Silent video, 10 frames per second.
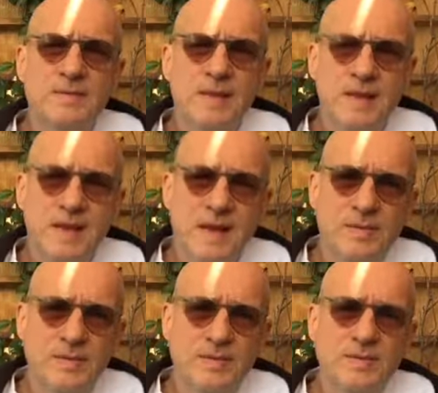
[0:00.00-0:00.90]
being
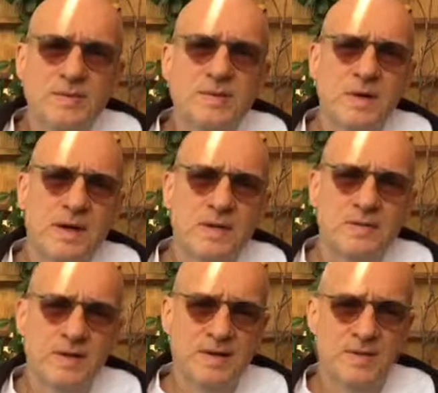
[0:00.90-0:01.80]
able to
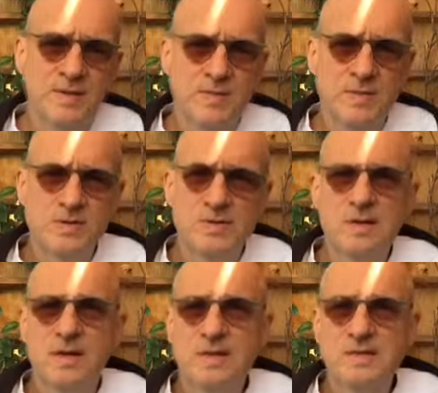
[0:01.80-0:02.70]
tolerate the emotional
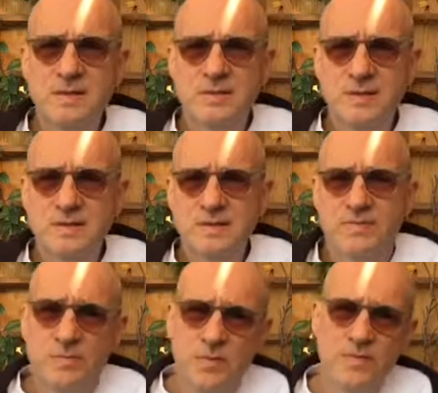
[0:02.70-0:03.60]
consequence of
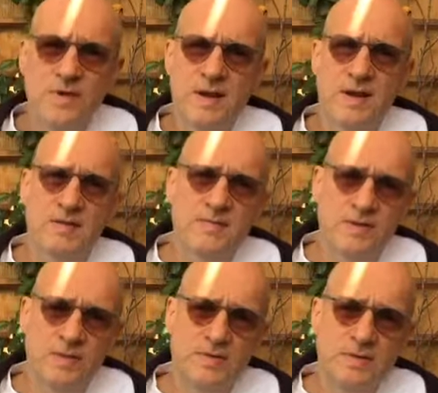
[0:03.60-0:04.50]
moving out of
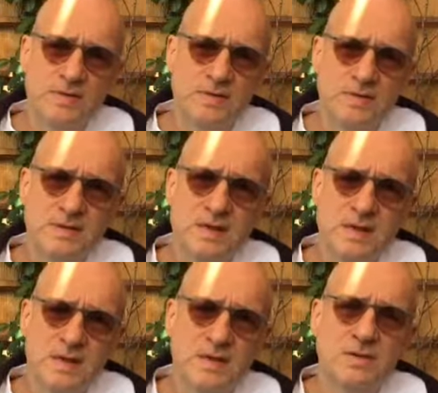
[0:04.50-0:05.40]
inauthenticity
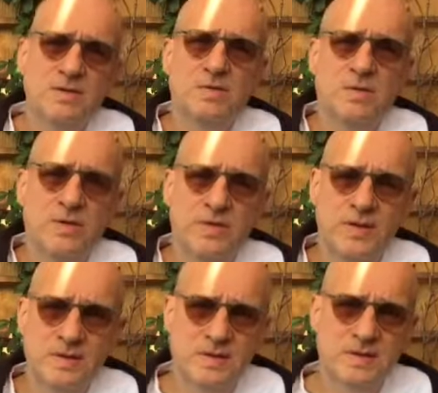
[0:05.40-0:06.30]
into
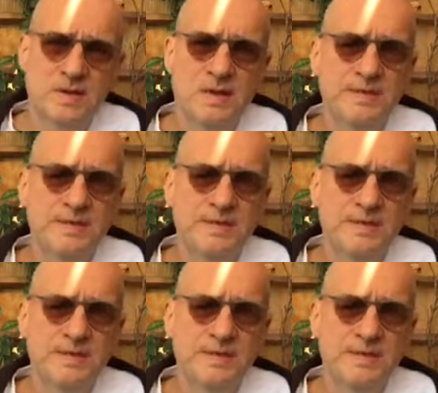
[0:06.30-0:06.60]
authenticity.